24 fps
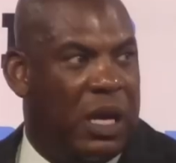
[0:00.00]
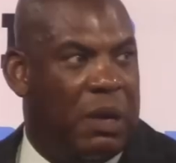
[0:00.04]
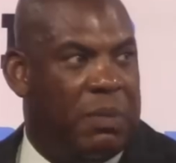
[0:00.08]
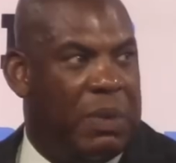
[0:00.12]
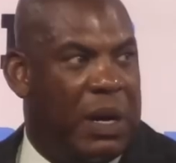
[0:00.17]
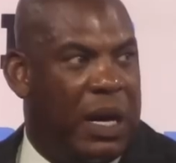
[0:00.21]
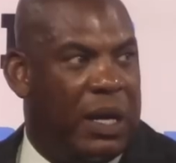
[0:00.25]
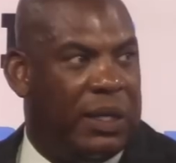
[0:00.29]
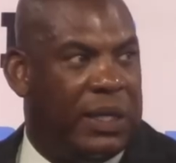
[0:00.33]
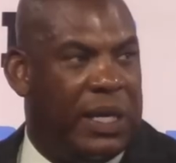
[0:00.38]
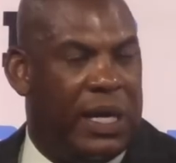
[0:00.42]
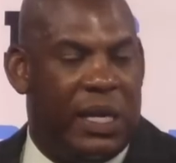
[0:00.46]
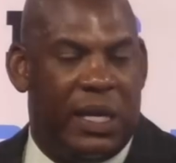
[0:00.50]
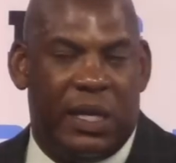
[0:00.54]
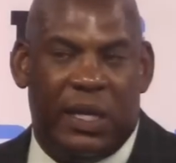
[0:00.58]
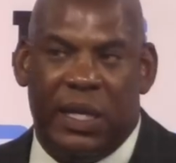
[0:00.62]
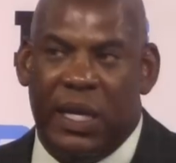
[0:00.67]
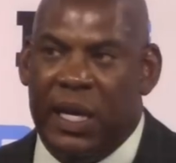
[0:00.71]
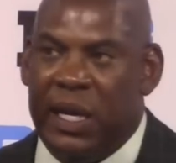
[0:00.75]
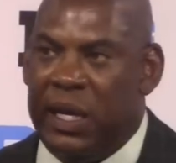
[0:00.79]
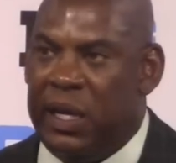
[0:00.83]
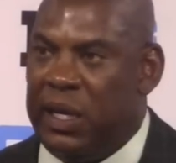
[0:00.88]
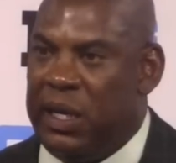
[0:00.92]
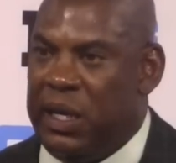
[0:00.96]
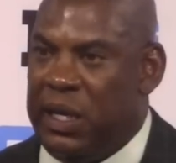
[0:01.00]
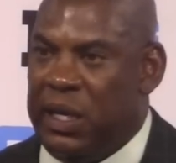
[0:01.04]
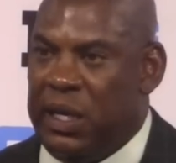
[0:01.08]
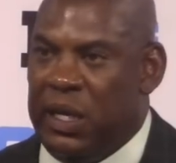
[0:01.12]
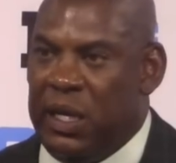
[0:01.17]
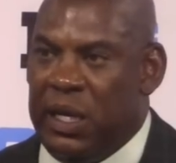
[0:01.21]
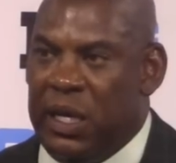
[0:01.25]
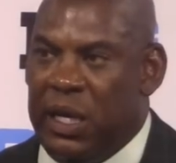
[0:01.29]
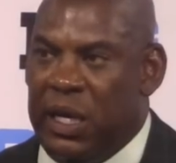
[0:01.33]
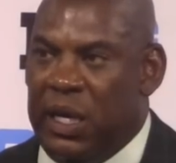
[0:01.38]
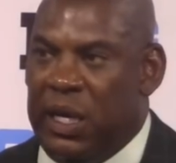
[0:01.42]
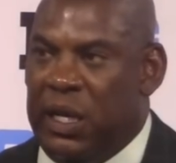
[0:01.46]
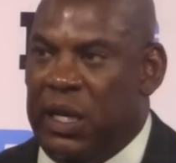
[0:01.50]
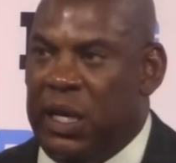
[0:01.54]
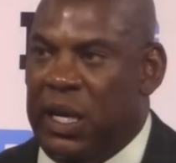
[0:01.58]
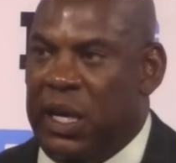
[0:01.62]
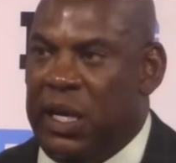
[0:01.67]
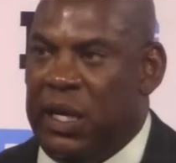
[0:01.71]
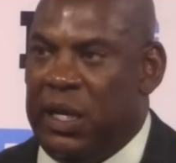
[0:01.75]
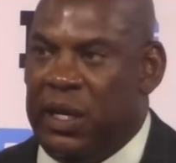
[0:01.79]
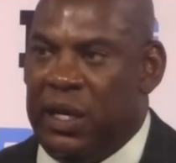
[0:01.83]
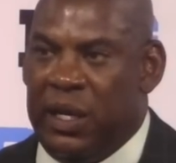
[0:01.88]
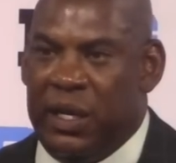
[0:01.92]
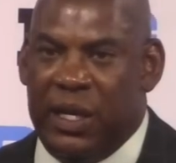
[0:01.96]
about that, and they and
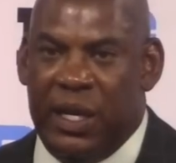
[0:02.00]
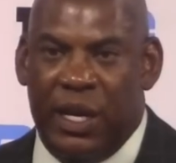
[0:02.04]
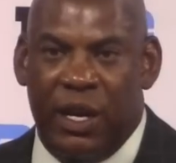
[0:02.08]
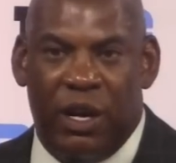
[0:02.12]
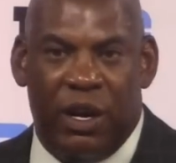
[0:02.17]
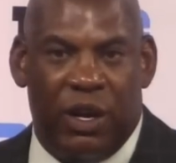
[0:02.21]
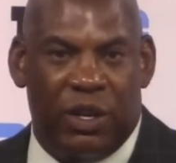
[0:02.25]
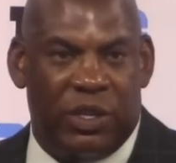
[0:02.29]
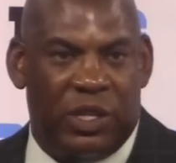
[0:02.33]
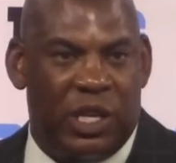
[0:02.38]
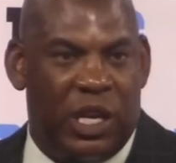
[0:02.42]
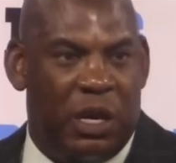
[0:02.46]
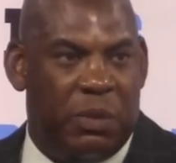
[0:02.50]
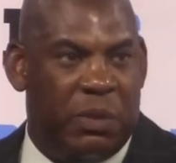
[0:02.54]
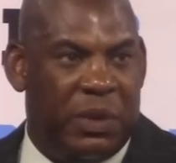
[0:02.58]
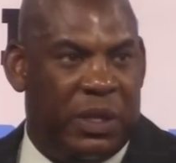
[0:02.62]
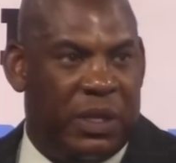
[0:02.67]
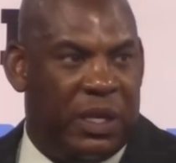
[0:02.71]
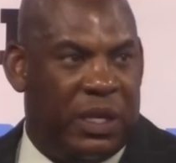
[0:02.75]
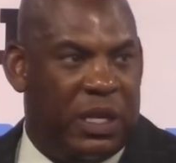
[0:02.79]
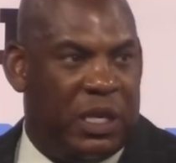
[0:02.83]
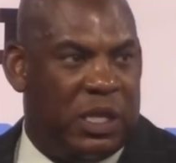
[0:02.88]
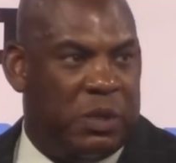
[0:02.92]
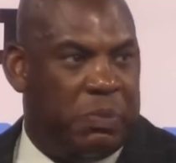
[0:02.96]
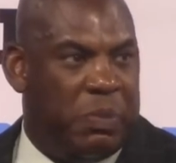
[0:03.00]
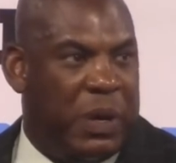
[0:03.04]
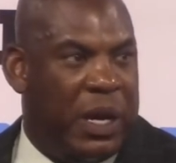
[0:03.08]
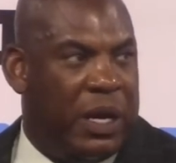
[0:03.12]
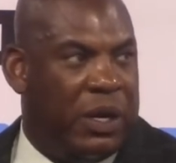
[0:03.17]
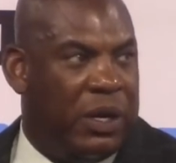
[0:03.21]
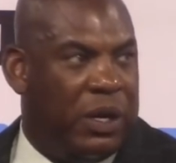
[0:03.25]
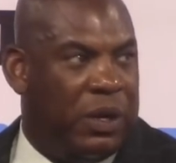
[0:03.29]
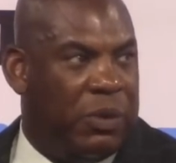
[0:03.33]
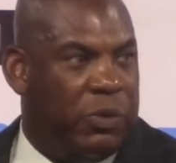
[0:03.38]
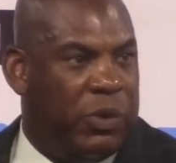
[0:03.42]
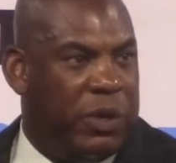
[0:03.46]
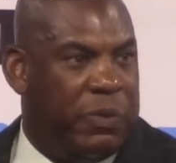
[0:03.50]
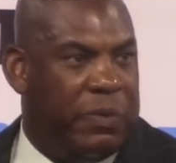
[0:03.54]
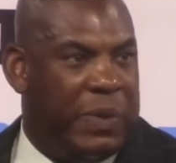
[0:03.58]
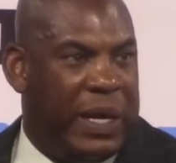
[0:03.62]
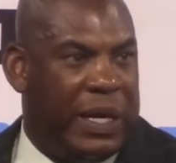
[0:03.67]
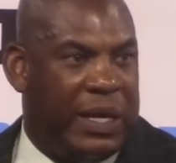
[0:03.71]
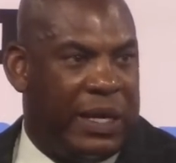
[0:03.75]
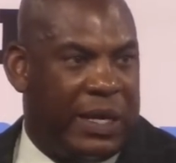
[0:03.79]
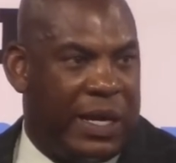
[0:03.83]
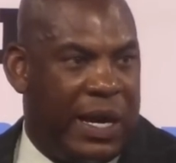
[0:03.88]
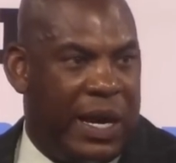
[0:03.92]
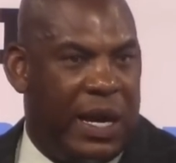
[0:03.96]
they and they all tell me that it's better. We've
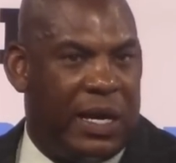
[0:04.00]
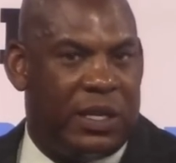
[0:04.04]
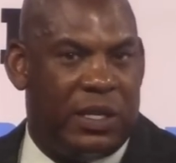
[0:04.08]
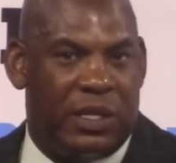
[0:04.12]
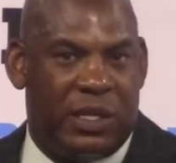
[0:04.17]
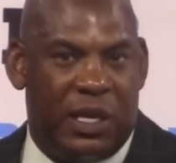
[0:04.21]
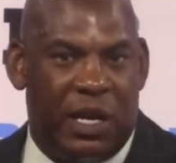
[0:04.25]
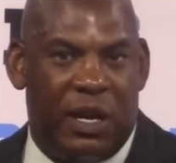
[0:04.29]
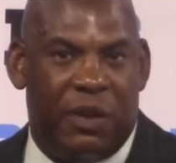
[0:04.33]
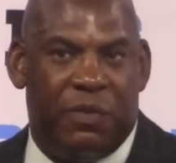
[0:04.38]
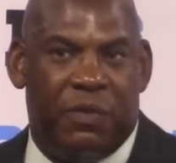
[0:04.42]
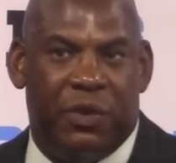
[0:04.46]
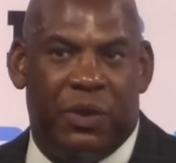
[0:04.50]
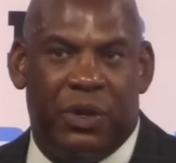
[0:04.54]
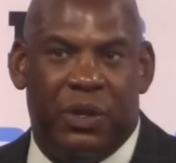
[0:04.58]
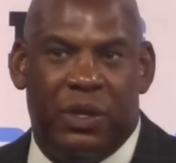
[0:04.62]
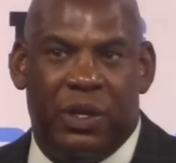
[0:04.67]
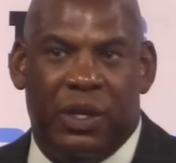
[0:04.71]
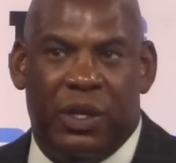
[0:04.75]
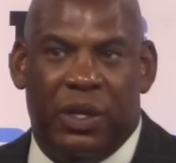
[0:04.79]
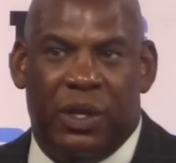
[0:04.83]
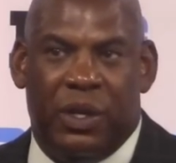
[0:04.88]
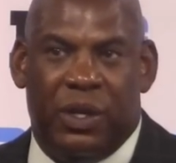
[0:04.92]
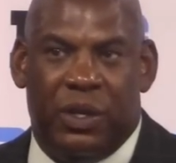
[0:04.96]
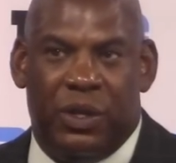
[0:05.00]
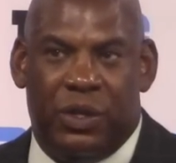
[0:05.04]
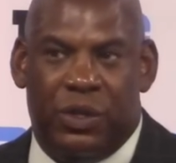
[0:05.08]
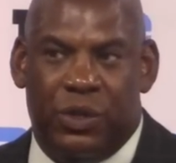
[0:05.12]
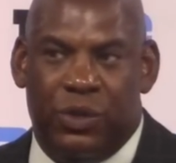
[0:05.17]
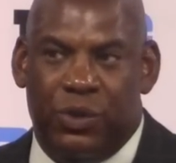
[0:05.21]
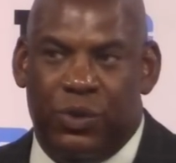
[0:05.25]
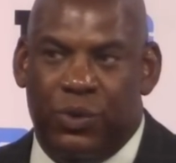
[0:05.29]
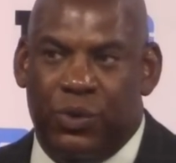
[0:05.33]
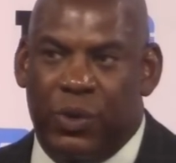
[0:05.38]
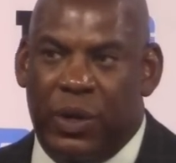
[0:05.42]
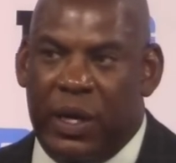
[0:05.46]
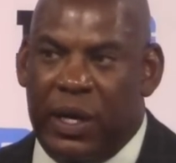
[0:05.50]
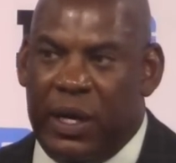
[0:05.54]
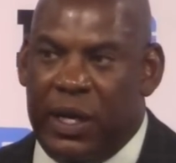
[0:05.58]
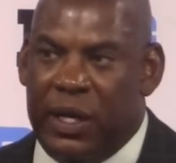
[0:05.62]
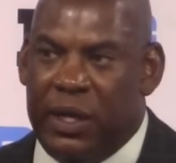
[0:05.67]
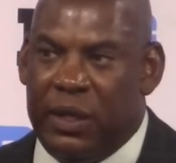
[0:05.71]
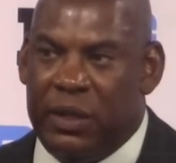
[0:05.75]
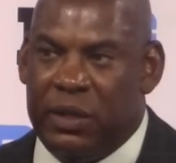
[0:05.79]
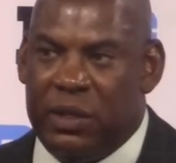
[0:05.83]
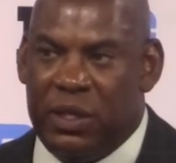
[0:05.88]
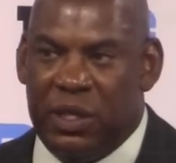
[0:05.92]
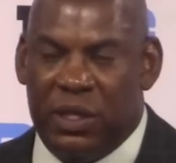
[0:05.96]
made a conscious effort to
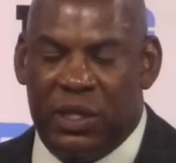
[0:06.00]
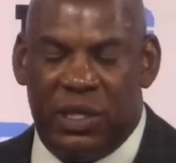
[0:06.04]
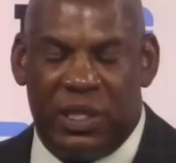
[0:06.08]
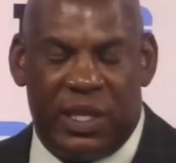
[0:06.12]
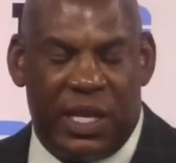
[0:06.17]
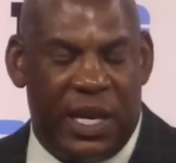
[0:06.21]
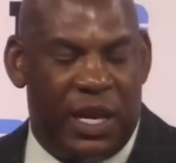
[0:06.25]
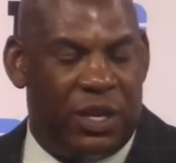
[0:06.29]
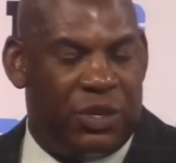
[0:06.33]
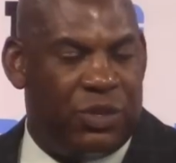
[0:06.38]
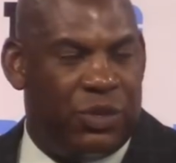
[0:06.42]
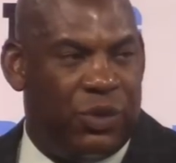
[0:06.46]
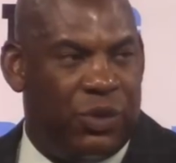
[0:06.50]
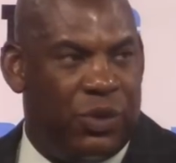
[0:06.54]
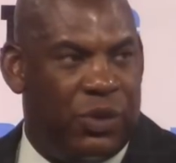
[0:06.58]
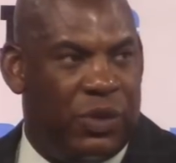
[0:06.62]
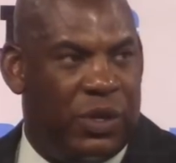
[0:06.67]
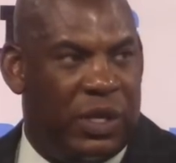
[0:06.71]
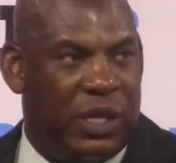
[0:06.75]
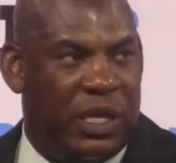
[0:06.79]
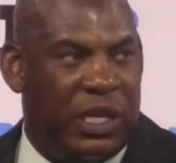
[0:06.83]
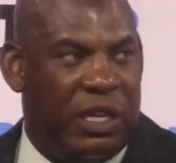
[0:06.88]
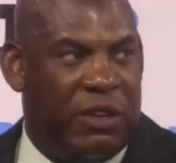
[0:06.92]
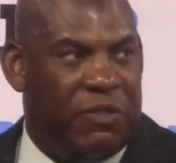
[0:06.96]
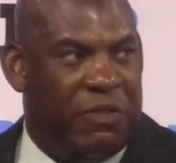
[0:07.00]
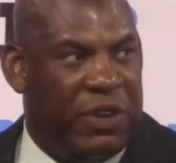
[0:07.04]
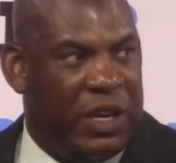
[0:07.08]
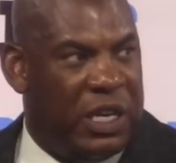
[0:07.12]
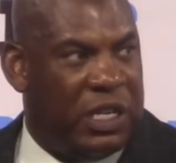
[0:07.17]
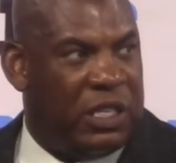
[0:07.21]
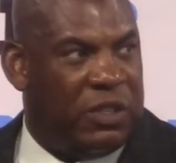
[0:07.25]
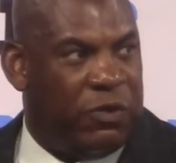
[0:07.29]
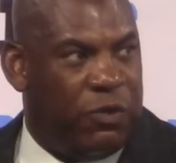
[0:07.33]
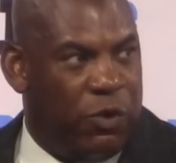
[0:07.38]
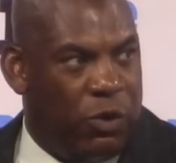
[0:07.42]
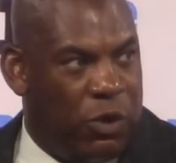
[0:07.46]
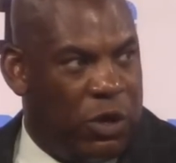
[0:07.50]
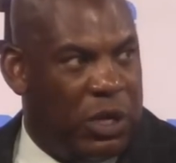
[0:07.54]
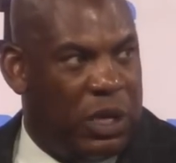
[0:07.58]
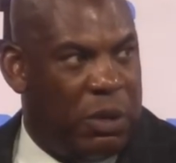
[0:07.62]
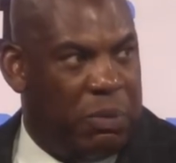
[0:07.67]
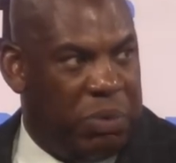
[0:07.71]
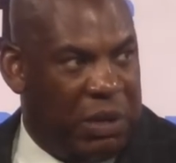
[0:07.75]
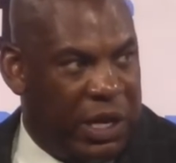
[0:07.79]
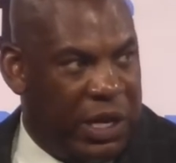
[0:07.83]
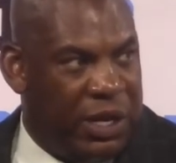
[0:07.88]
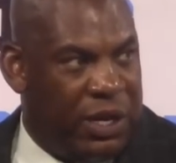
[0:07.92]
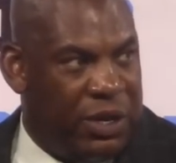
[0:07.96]
uh, to schedule events for the
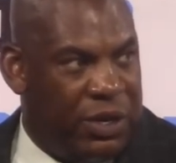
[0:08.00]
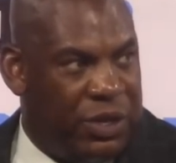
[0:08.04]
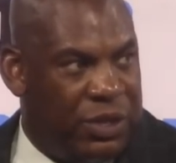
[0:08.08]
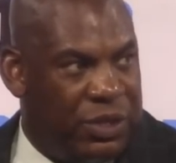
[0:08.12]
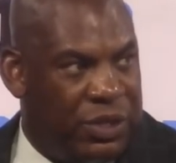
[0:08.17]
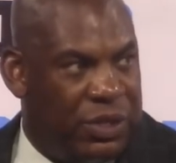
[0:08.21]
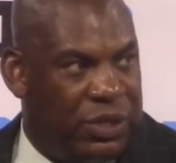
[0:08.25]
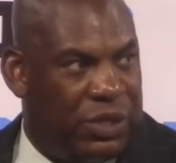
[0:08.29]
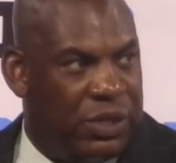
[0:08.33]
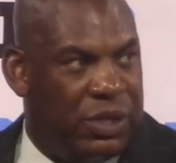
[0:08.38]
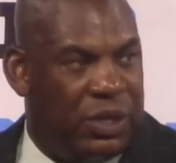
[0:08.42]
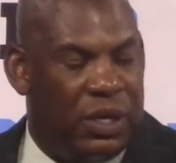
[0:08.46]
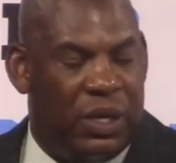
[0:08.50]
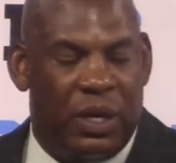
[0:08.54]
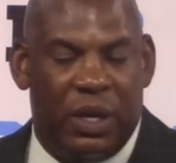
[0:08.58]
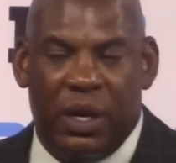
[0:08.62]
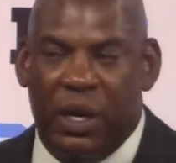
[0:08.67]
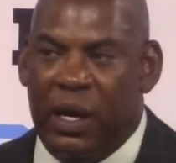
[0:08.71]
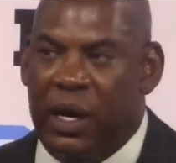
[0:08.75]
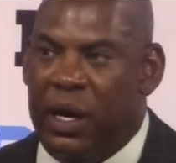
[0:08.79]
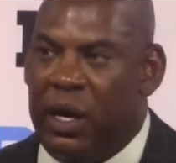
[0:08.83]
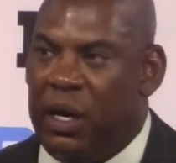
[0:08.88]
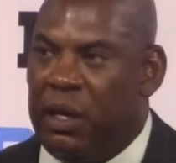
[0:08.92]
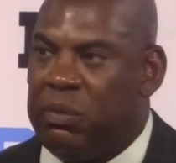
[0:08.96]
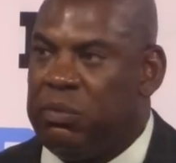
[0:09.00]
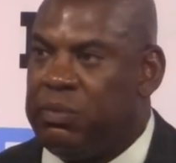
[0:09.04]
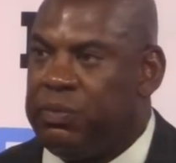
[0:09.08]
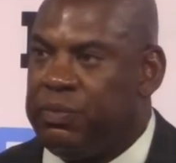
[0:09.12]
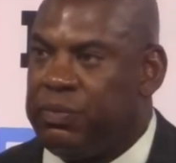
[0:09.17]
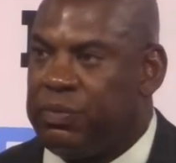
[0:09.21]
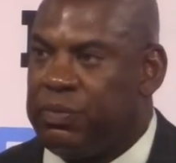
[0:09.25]
players um,